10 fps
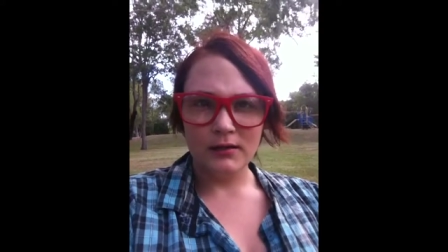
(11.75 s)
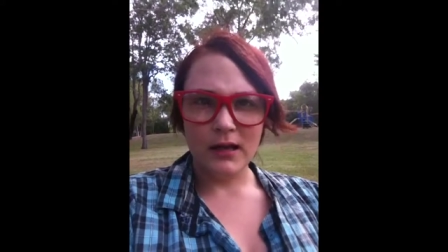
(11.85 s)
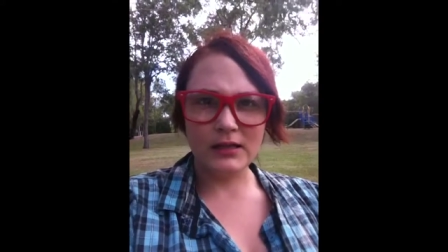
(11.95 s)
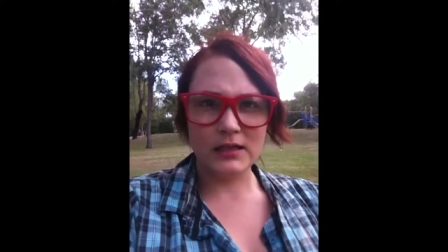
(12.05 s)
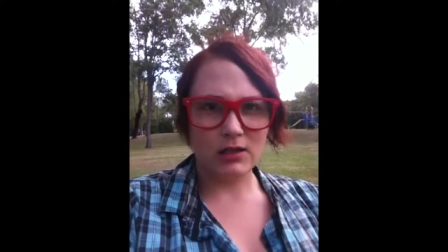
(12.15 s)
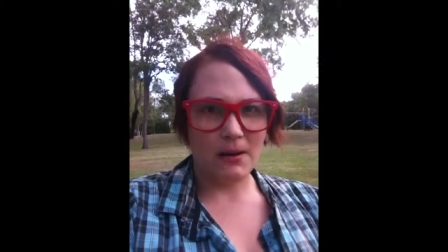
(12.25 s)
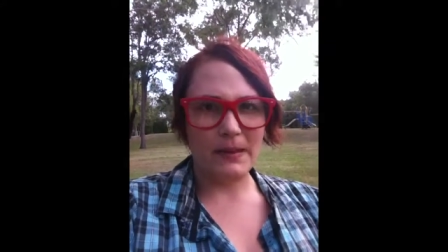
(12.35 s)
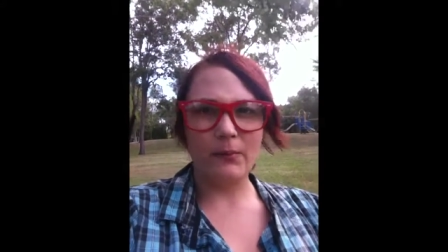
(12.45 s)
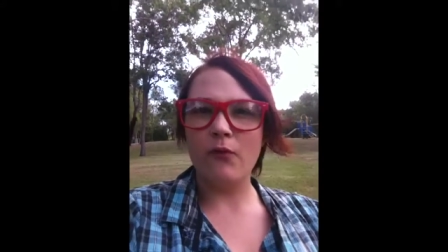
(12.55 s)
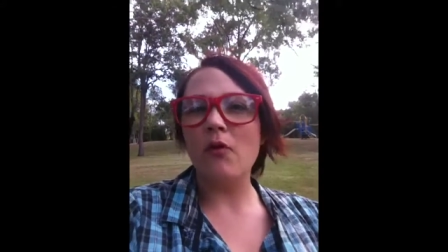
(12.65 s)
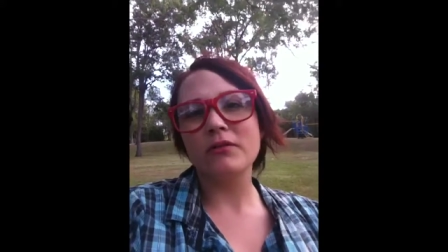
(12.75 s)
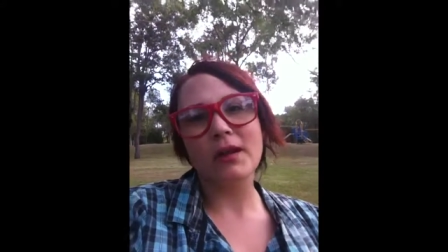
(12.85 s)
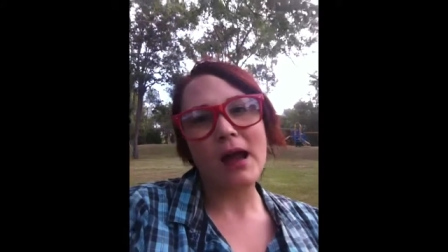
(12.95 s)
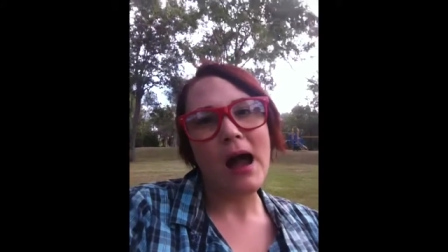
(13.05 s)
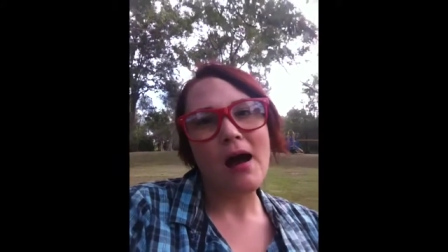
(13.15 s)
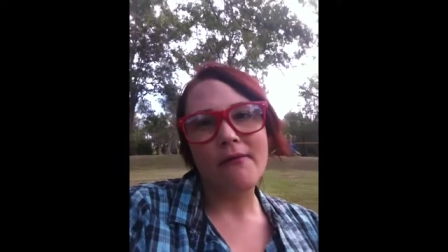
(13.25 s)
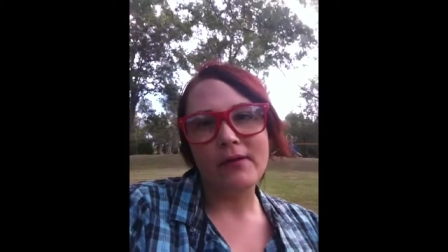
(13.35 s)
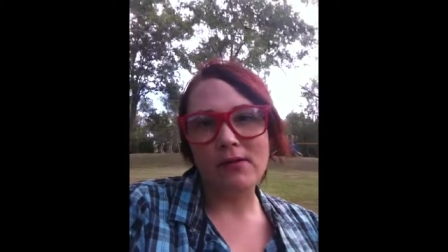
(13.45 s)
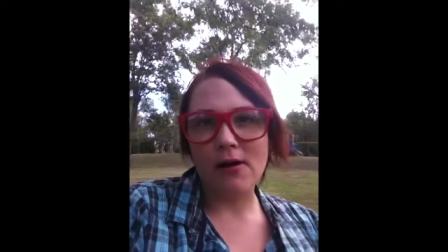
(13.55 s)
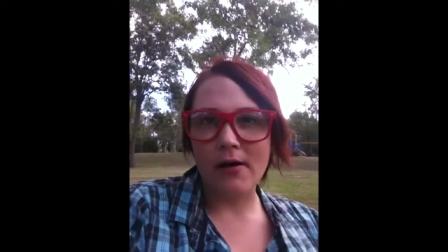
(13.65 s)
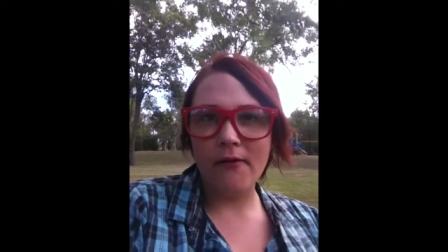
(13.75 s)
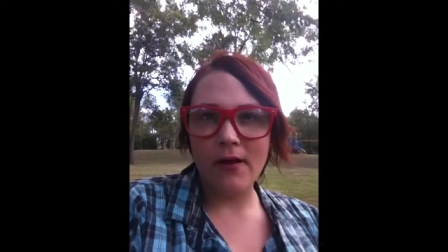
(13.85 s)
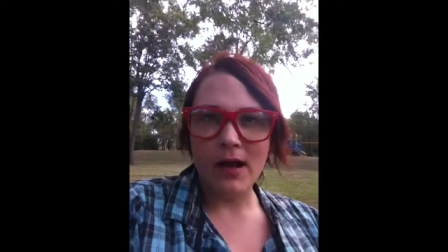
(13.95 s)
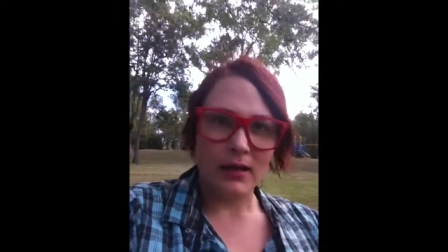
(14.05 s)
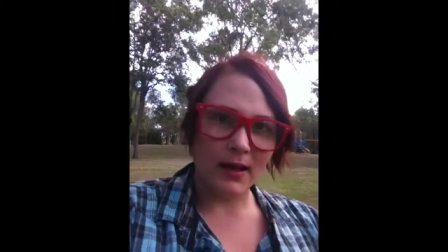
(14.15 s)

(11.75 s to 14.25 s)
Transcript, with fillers: They just like people for what they have in life.